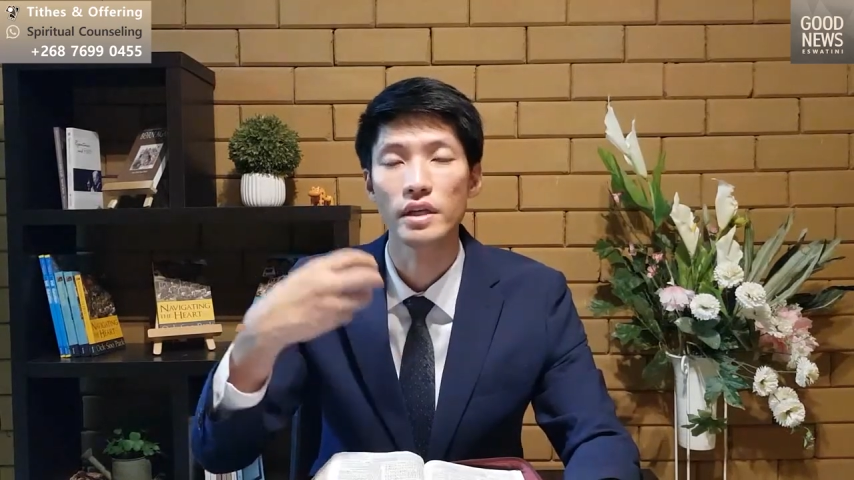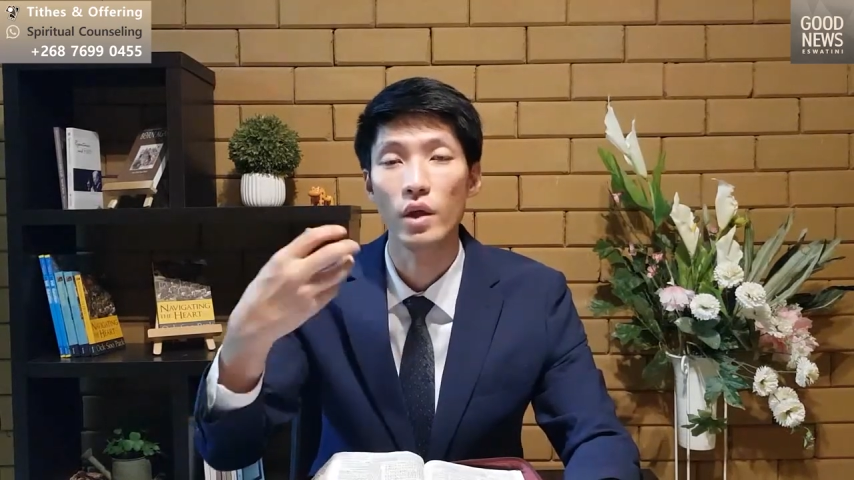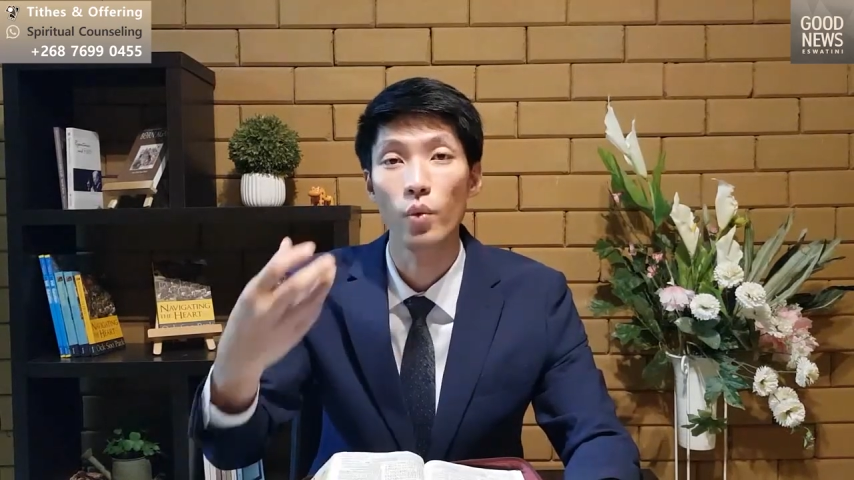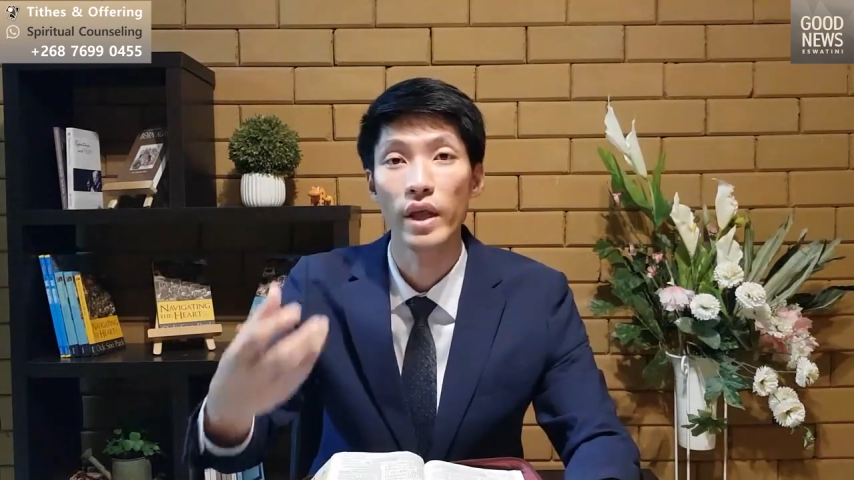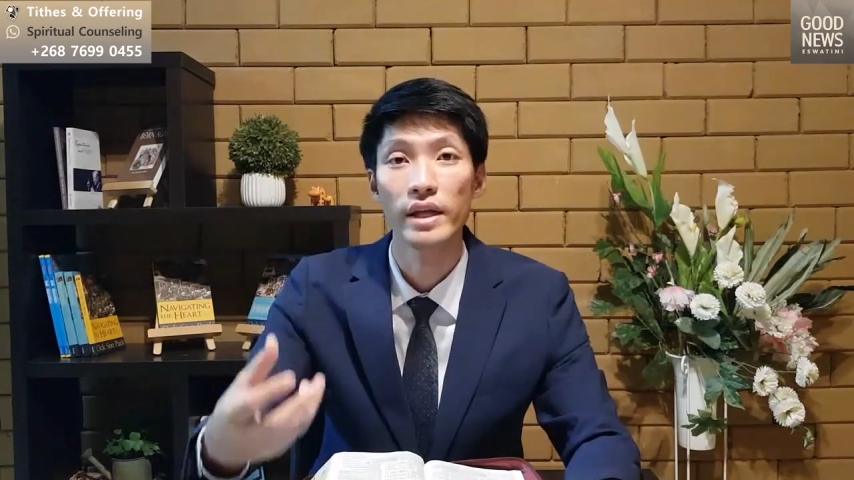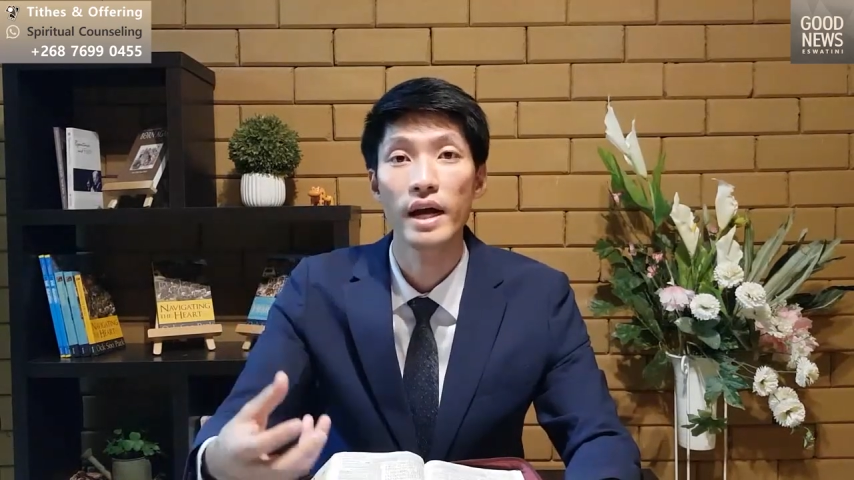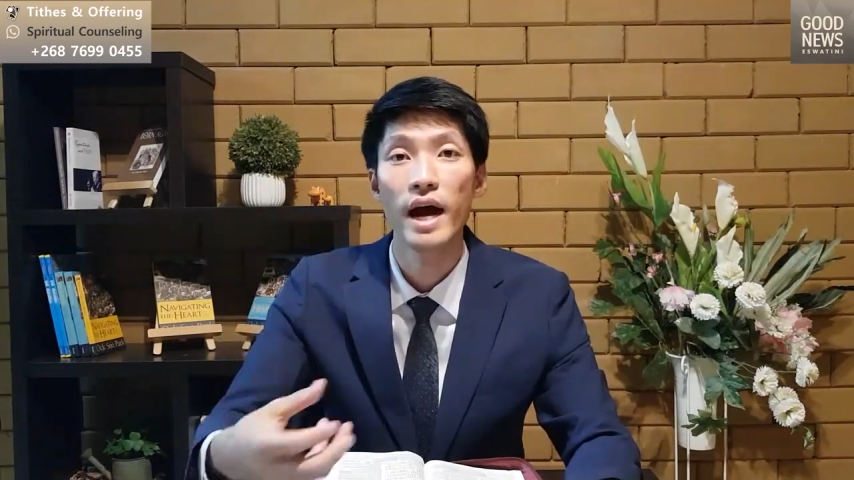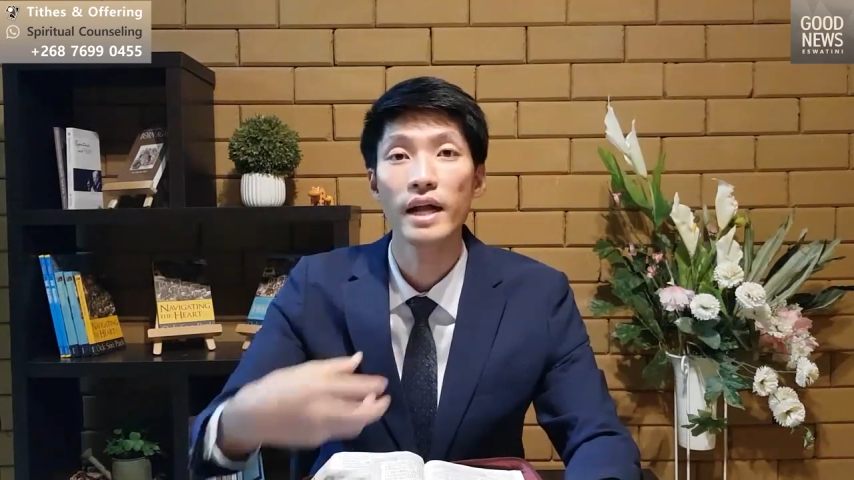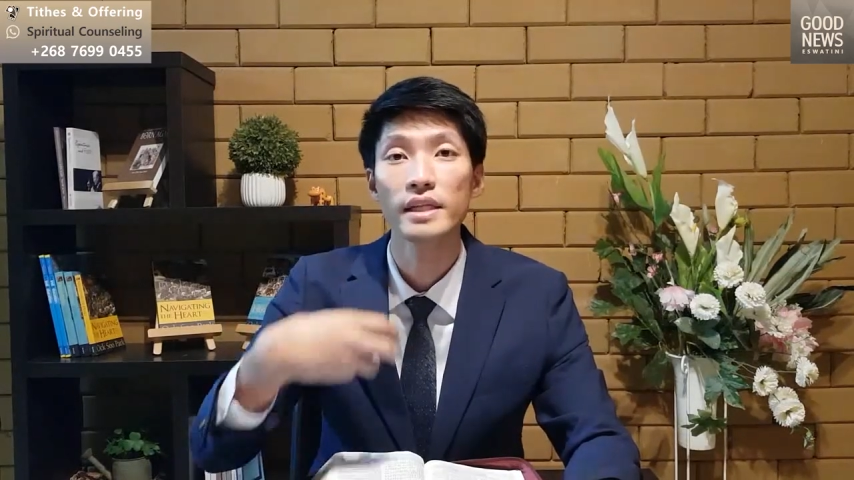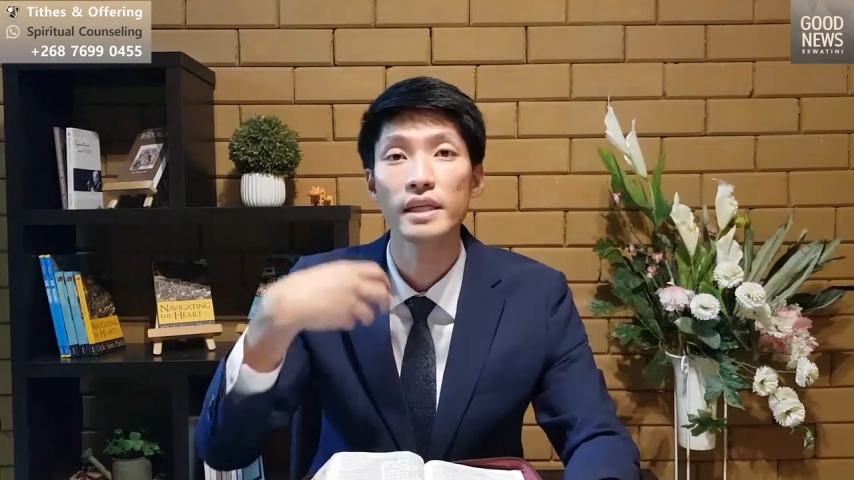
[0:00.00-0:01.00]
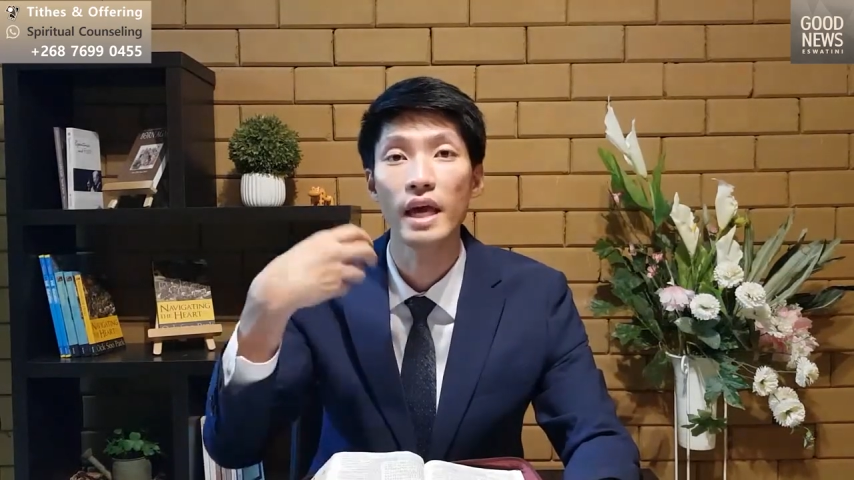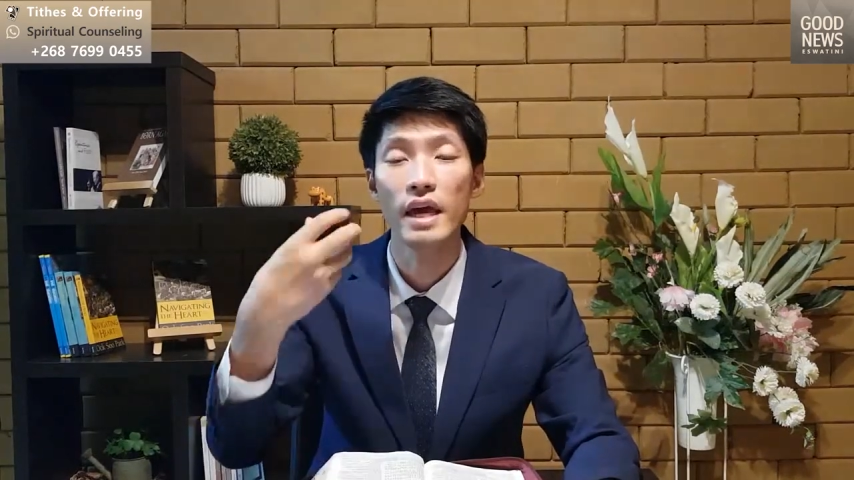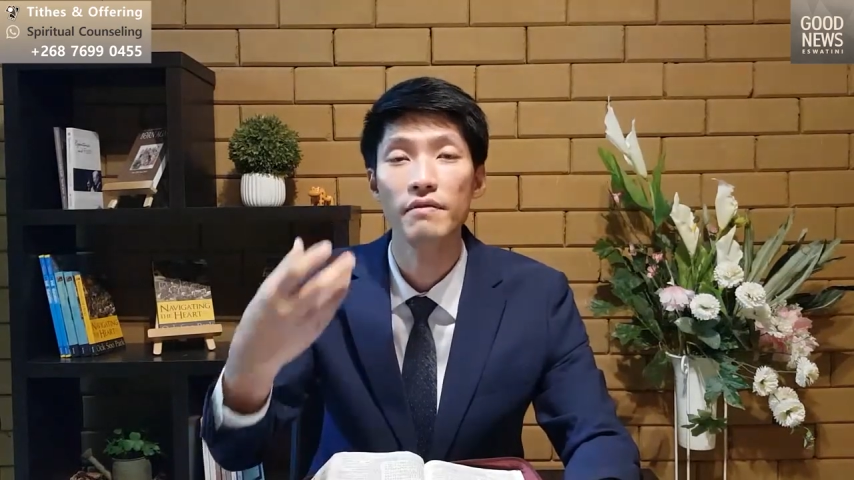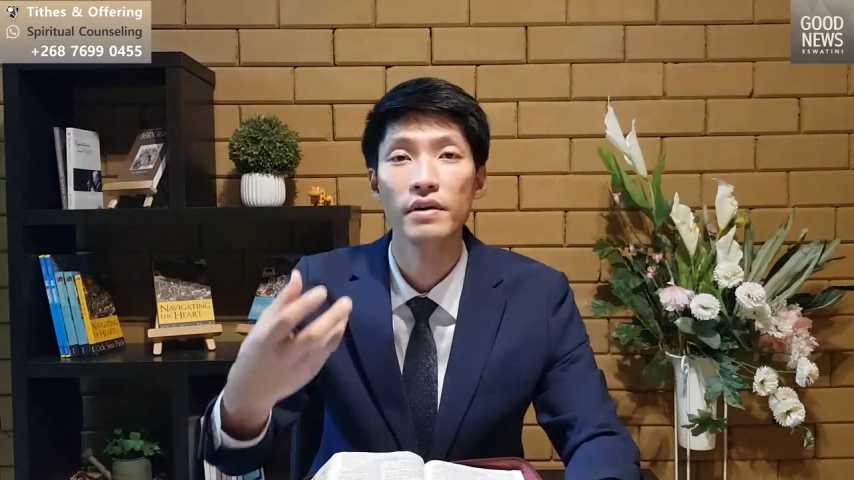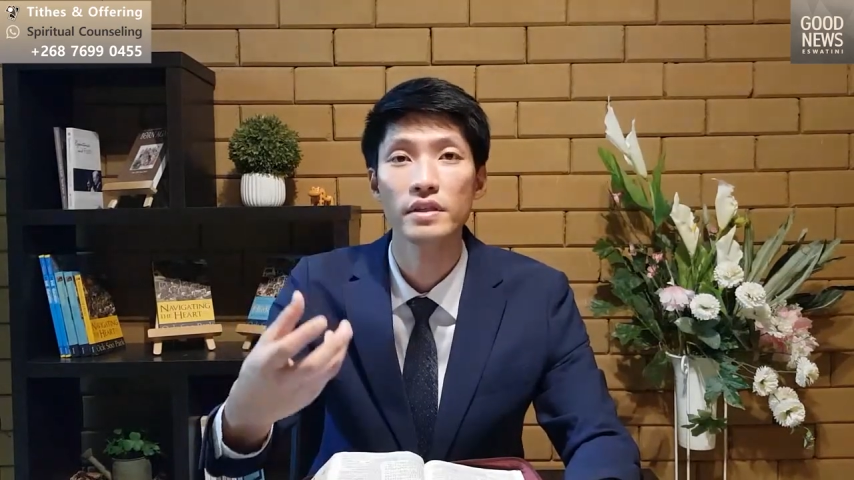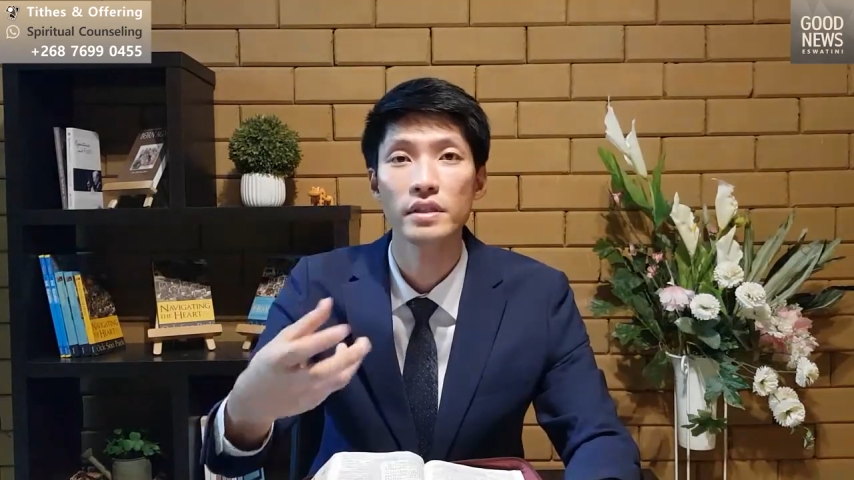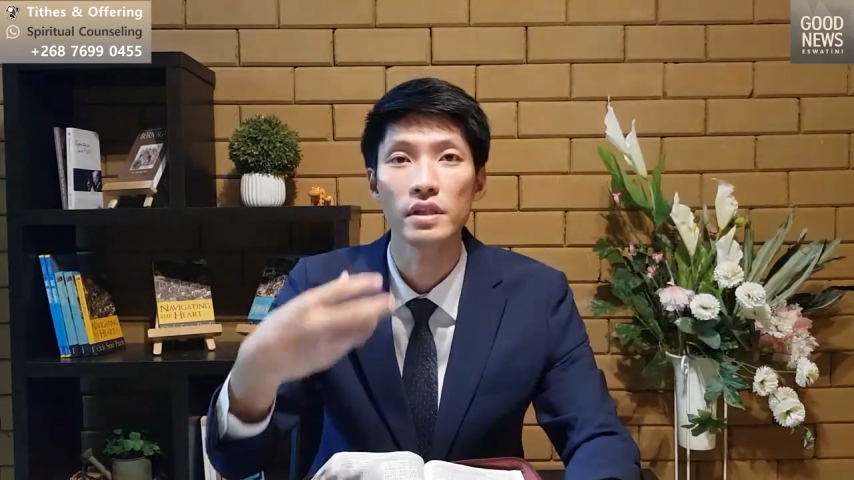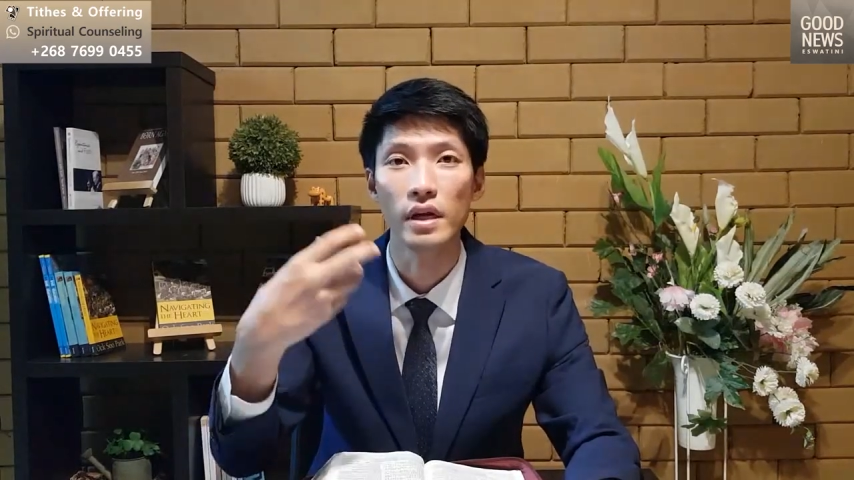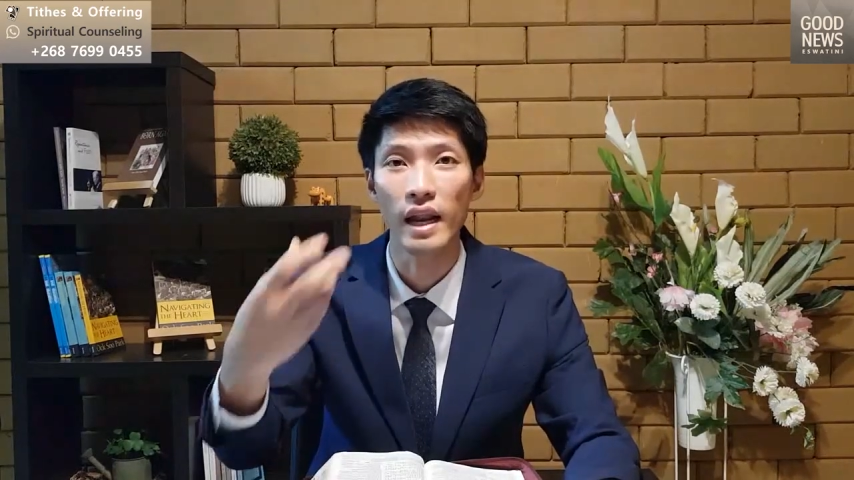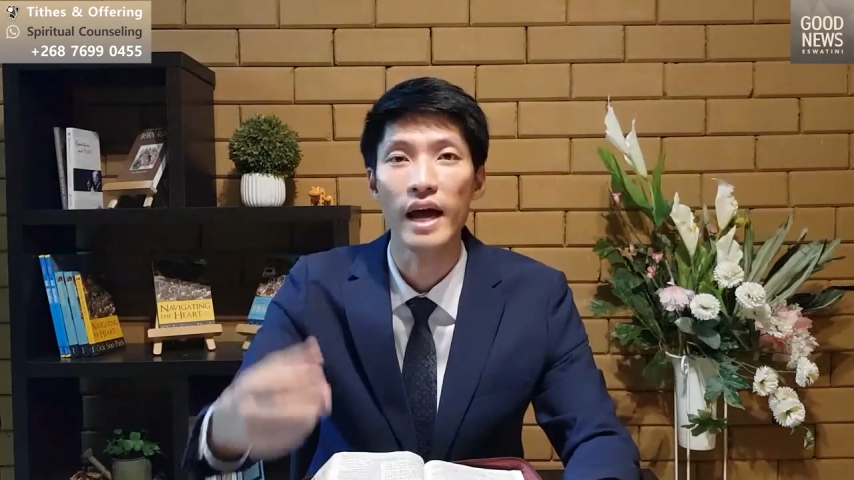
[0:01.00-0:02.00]
and when God gave us
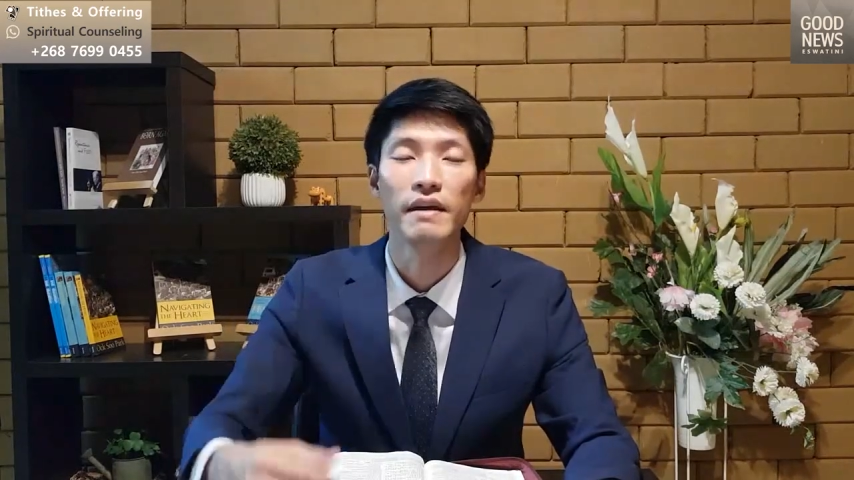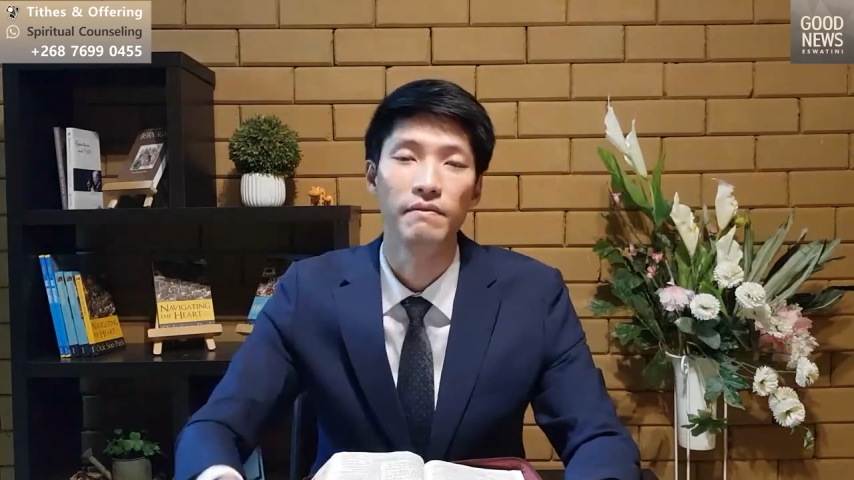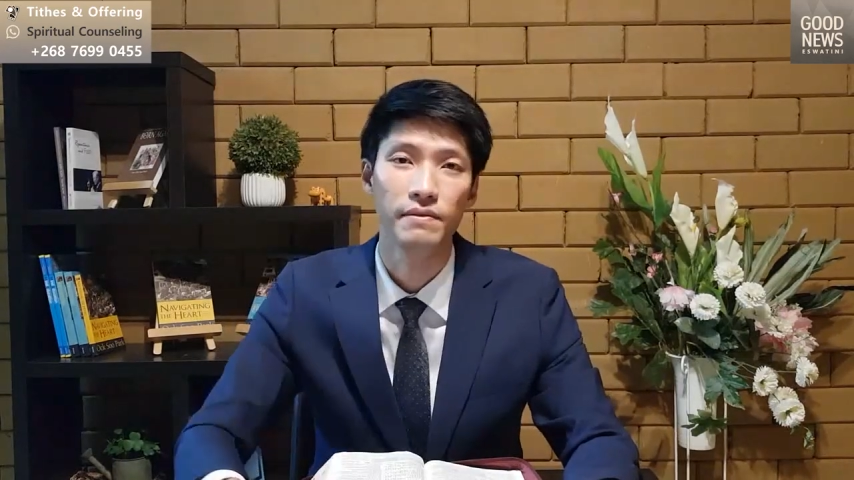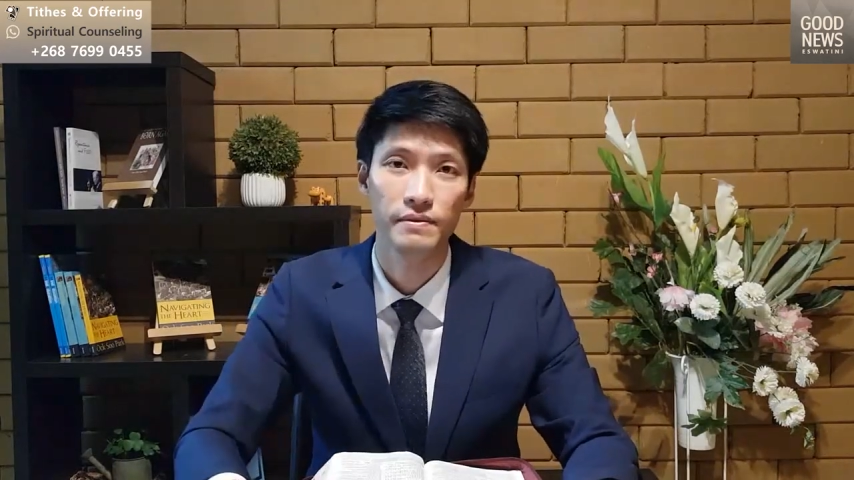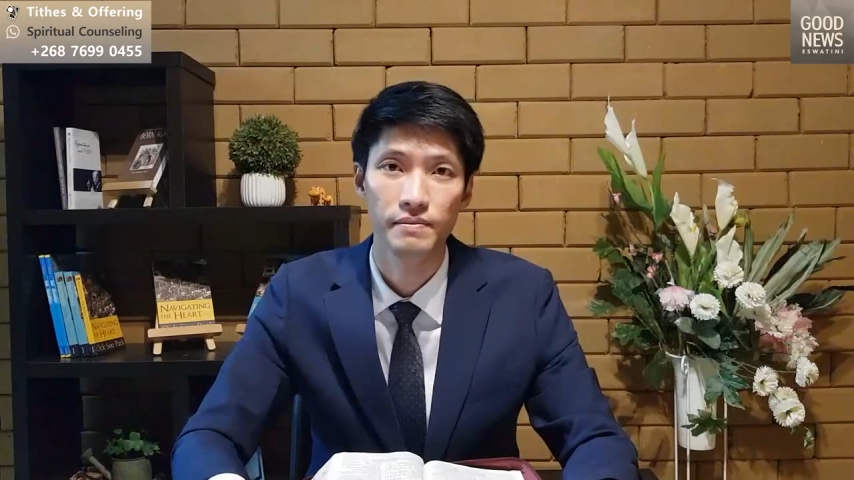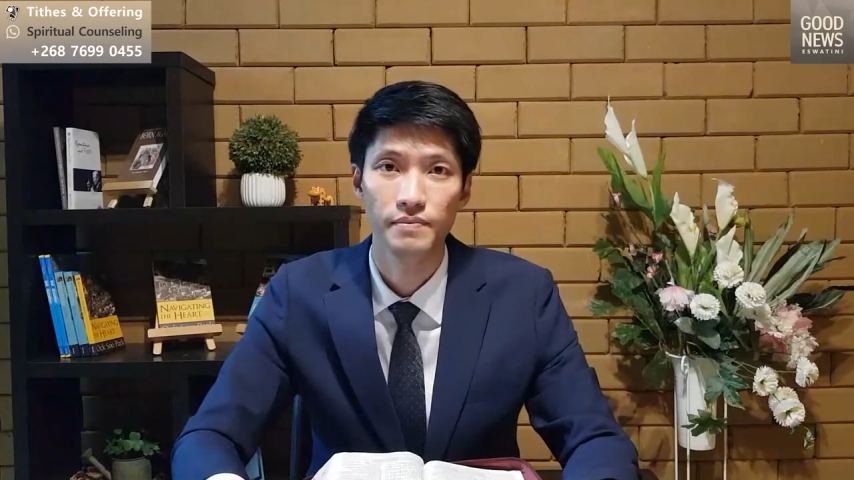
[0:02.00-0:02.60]
the life,